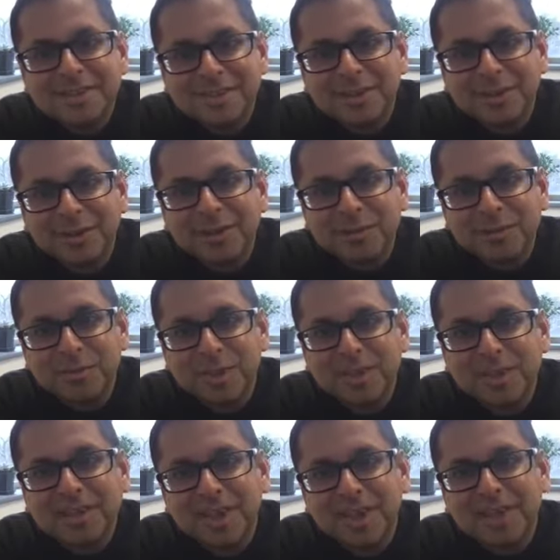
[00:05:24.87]
You know what I
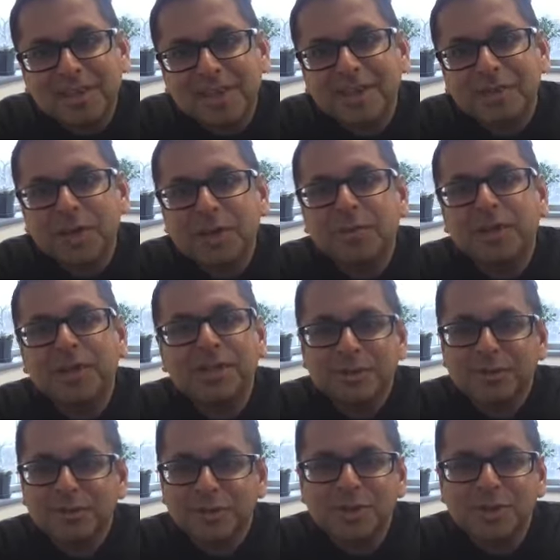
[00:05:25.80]
mean? They like we would
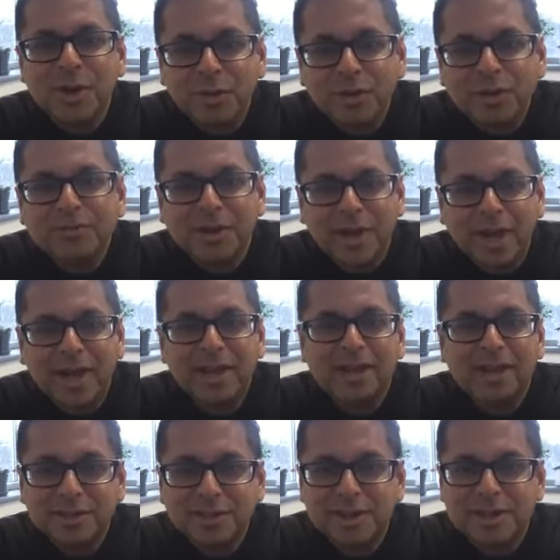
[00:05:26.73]
notify
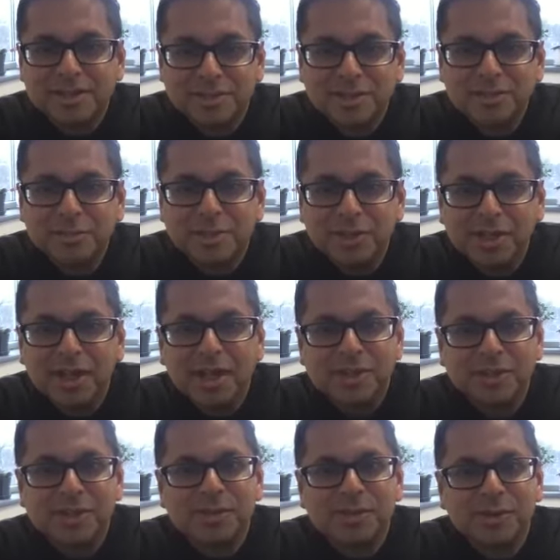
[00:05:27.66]
a crisis
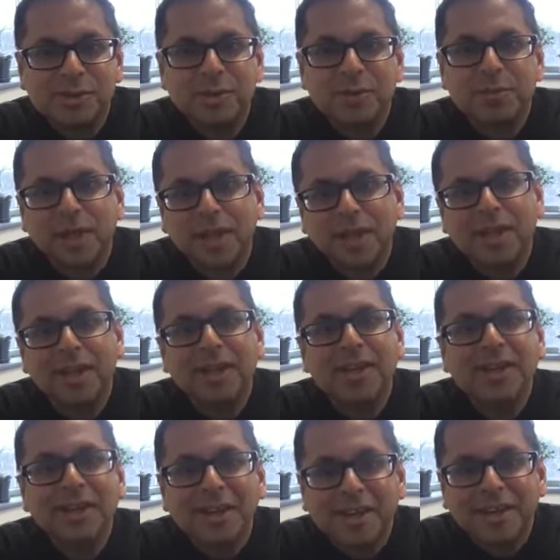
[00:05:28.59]
communications group,
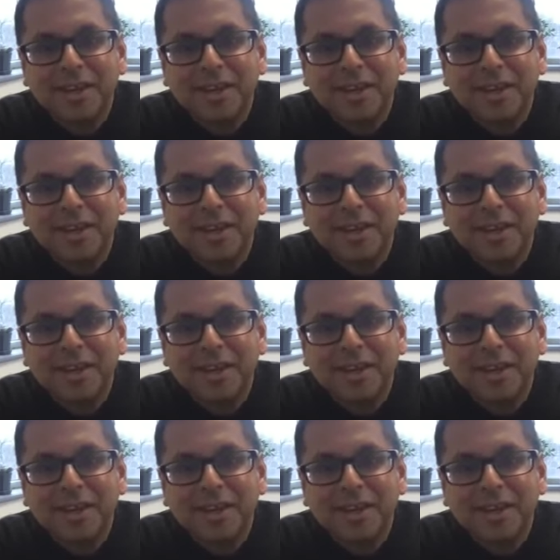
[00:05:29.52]
hey,